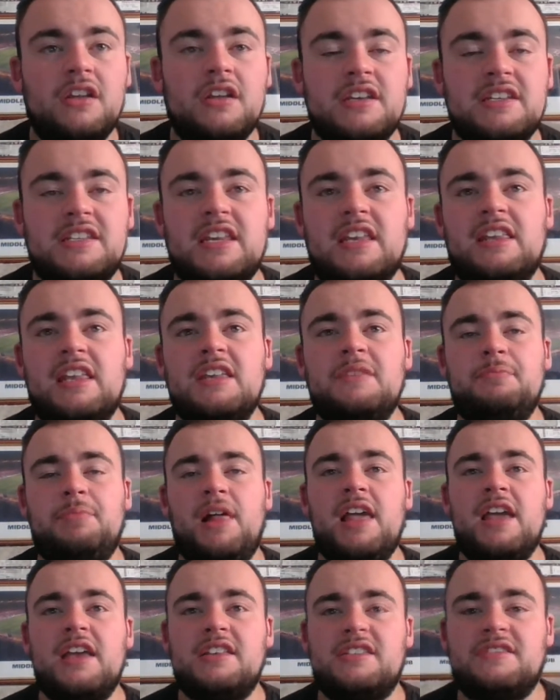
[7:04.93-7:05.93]
You see these
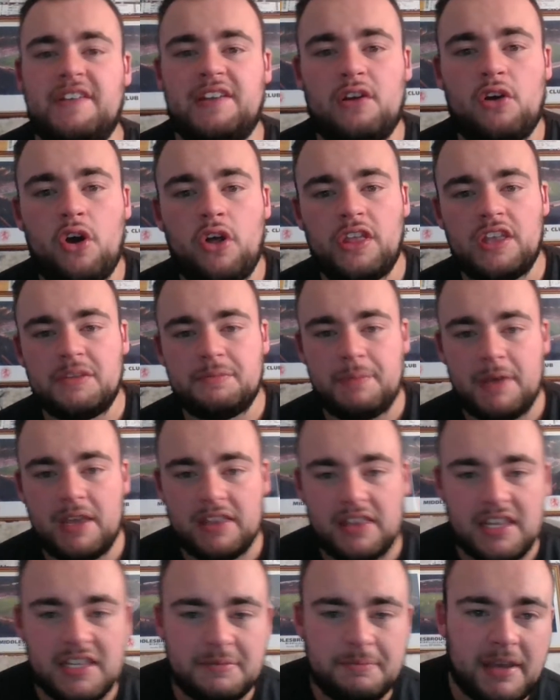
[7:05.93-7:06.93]
players think, oh, these
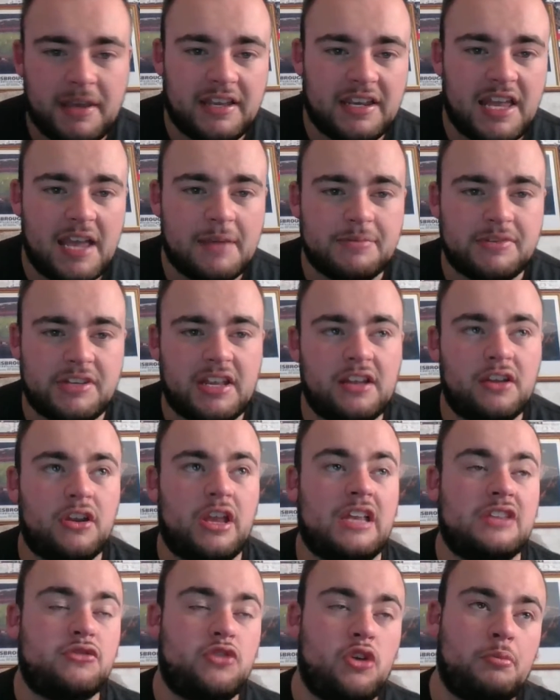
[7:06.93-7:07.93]
big names in England,
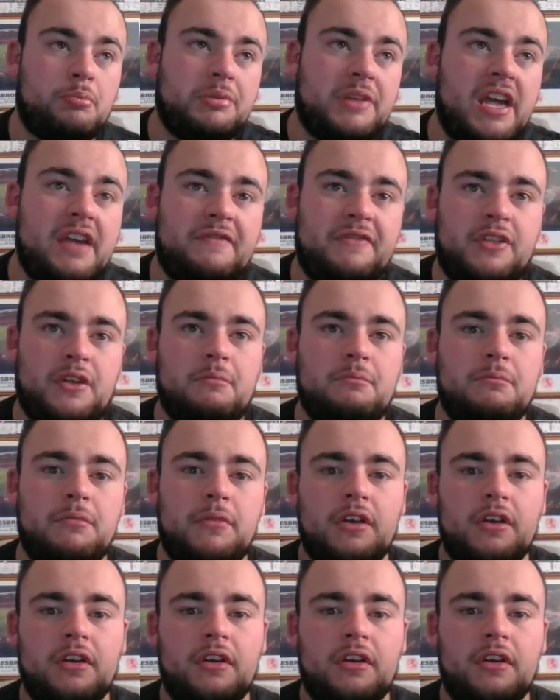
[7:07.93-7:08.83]
let's go and play for them.